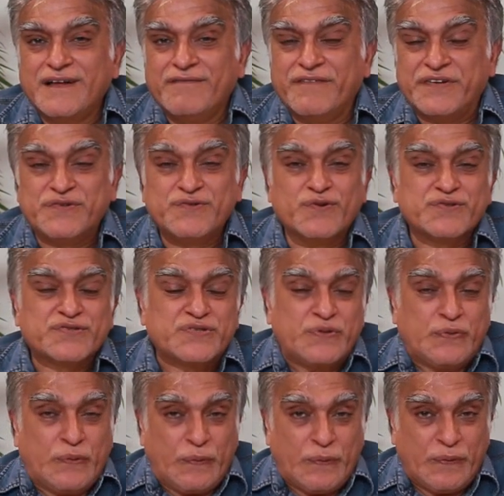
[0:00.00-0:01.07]
When you don't
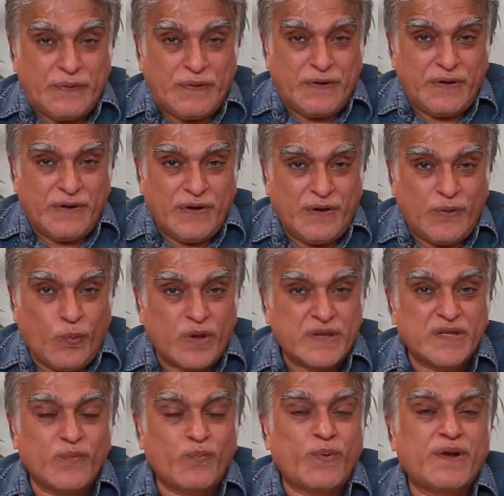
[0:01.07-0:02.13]
know
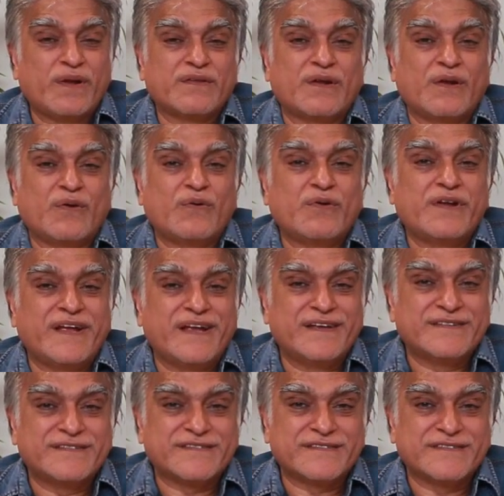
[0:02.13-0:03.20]
what the will of the Lord
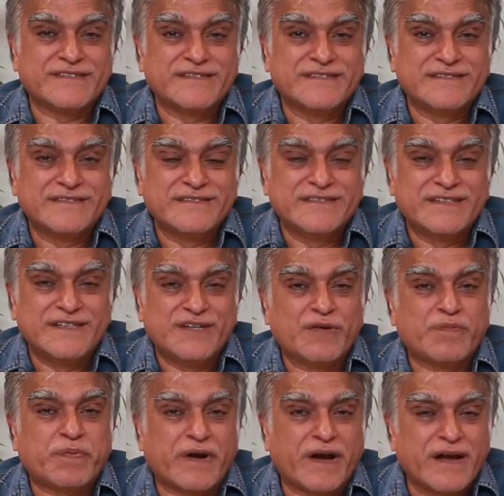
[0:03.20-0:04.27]
is,
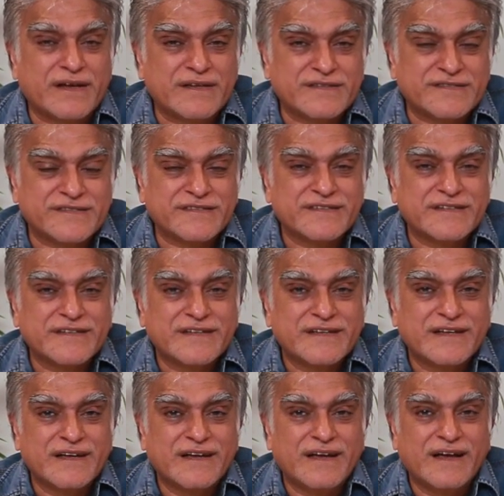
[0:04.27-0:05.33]
your prayers
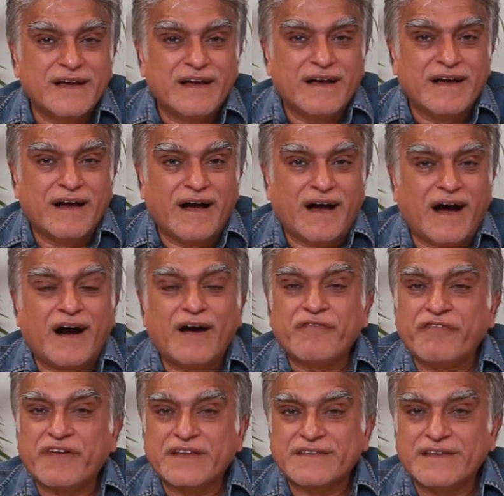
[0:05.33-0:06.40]
are
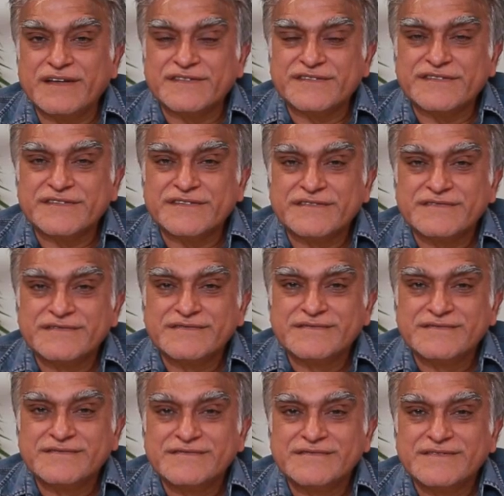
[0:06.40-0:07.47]
faithless.
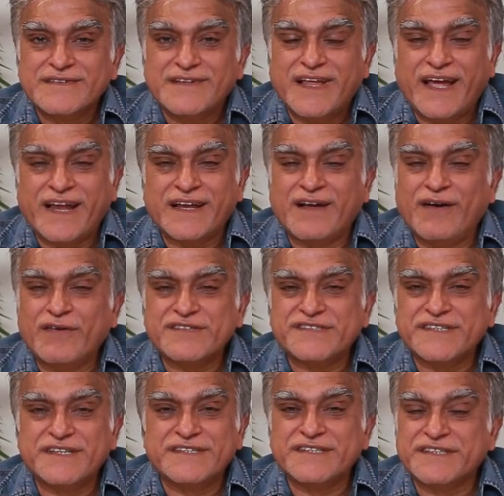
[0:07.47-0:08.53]
And God
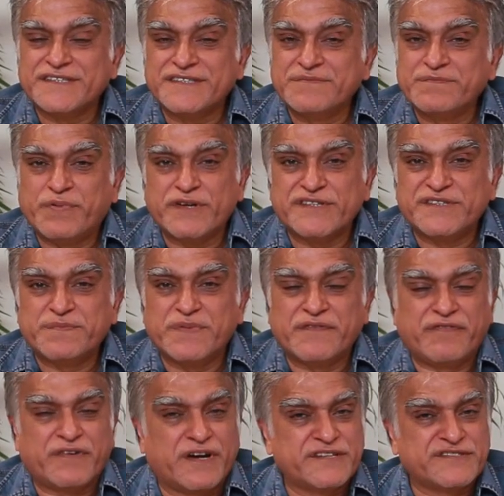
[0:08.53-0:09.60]
says it is impossible
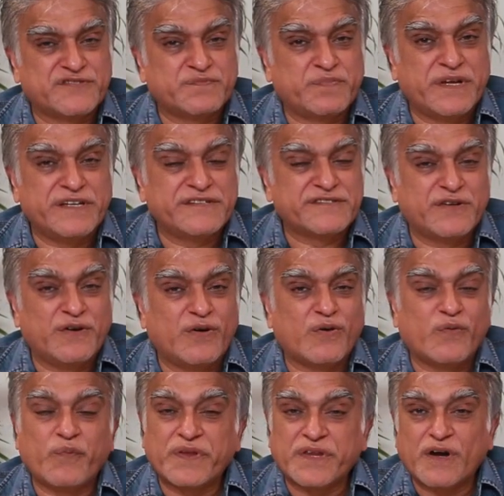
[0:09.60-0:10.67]
for us to please
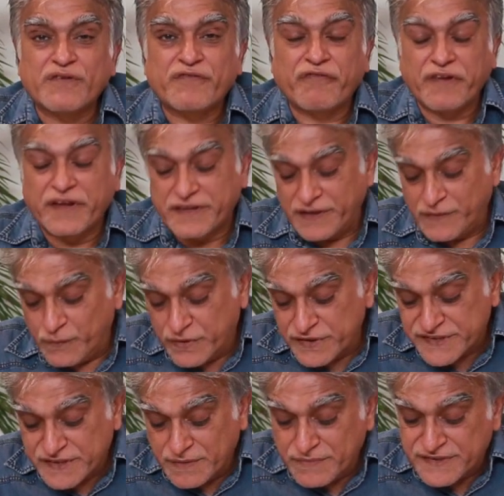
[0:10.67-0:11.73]
God without faith. In
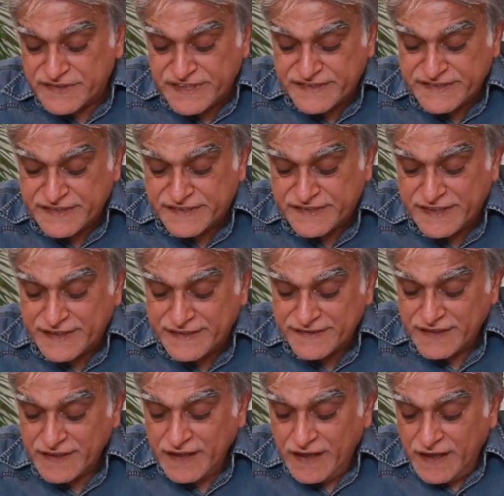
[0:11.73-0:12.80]
verse number 6, it
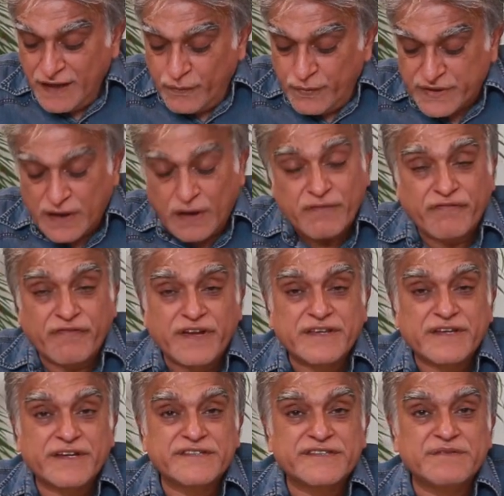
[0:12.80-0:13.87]
says, Without
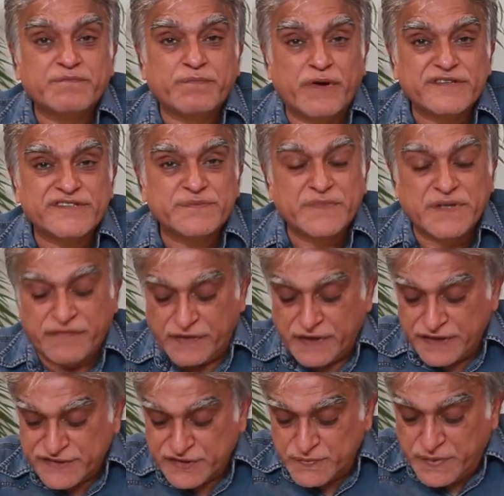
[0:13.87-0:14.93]
faith, it is impossible
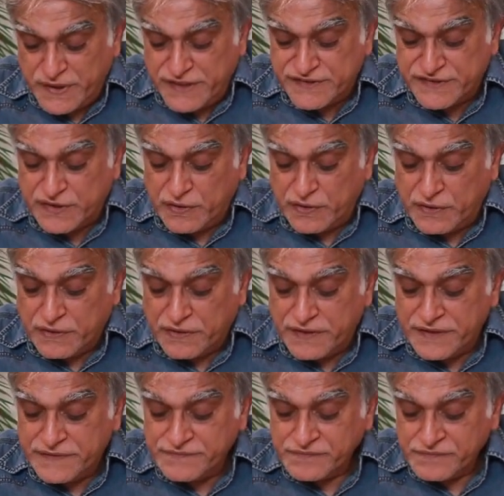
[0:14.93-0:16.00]
for us to please
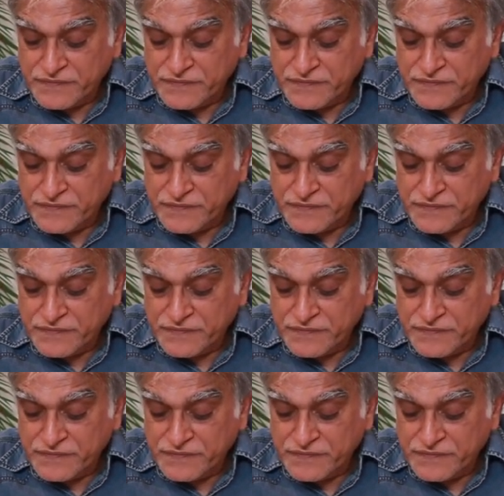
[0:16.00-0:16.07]
God.